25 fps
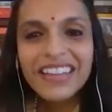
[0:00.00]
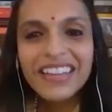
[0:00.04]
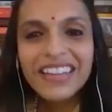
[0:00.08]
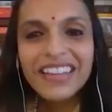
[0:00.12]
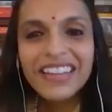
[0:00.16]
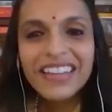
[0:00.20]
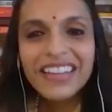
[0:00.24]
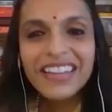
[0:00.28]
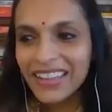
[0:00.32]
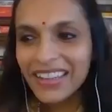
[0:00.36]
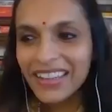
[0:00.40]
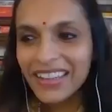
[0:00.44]

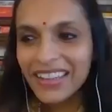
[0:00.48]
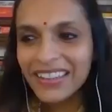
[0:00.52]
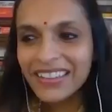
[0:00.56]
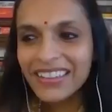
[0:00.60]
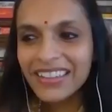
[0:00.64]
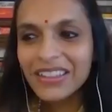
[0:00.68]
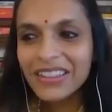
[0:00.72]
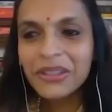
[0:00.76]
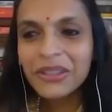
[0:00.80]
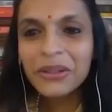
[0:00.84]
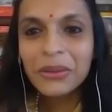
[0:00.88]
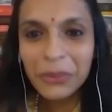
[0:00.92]
go
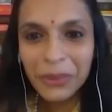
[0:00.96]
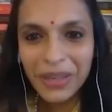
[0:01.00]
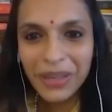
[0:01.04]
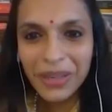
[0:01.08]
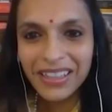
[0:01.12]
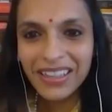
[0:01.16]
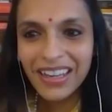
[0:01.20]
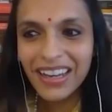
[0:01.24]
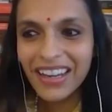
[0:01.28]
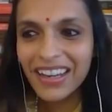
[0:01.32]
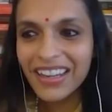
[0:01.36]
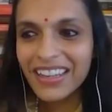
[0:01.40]
then, you
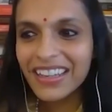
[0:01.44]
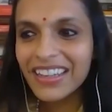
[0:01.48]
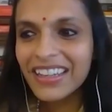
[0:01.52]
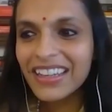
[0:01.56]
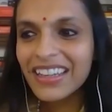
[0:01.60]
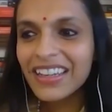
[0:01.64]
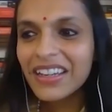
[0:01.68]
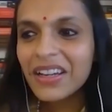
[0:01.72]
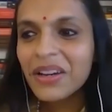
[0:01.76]
and I,